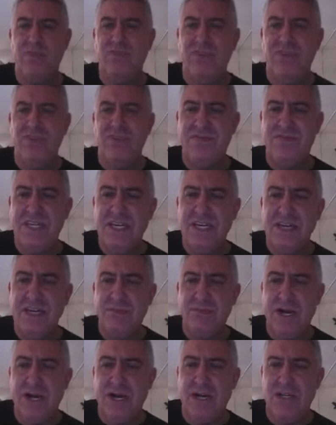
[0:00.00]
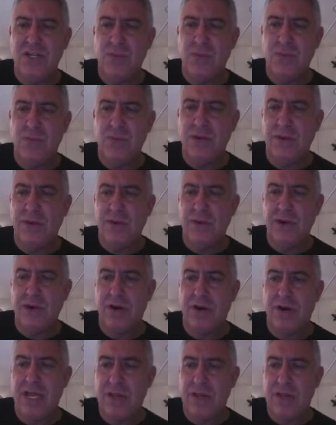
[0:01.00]
15 miles per hour
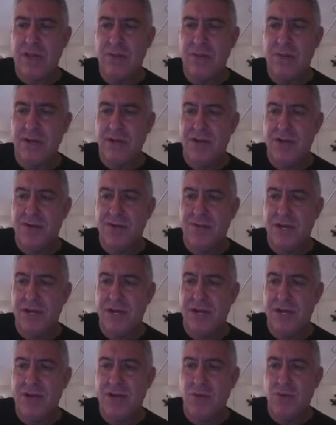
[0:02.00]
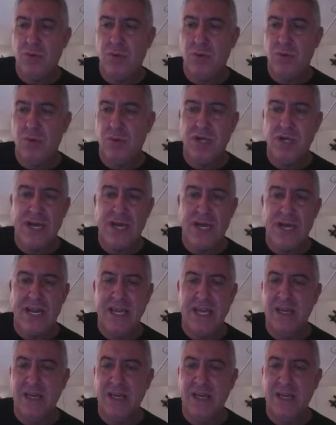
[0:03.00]
can be modeled by the quadratic